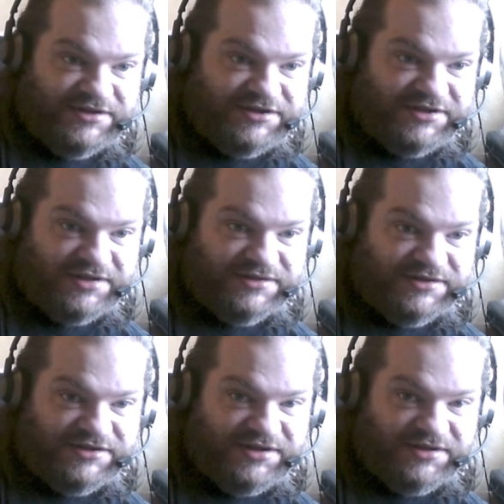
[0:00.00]

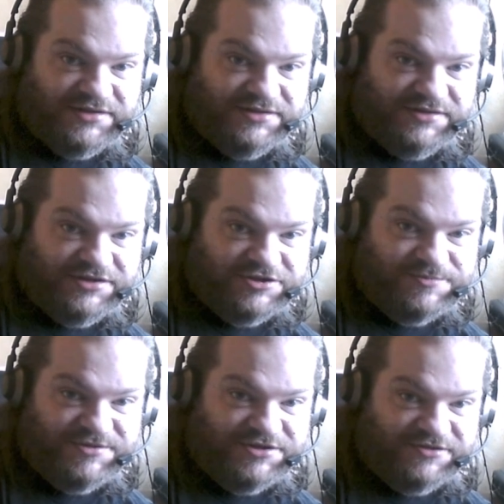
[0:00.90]
Son, Sex and
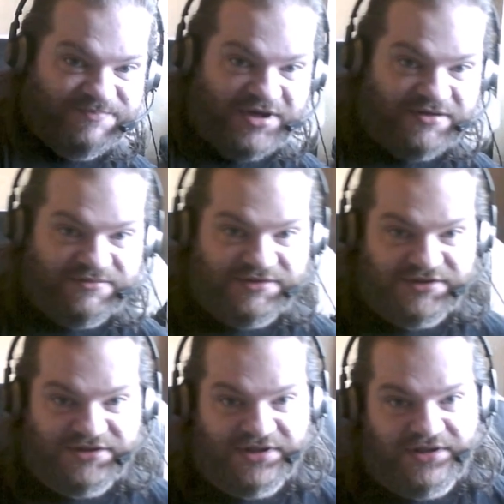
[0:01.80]
Suspicious
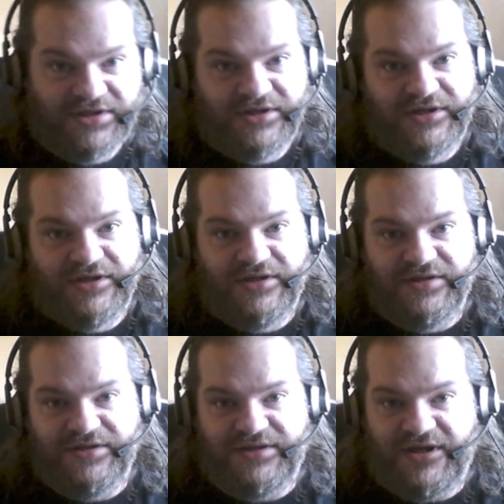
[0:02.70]
Parents,
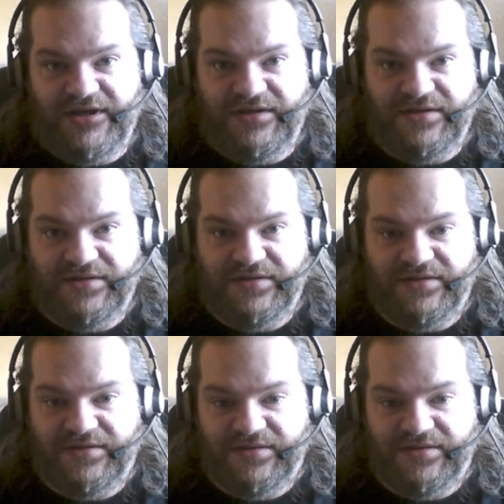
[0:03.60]
then,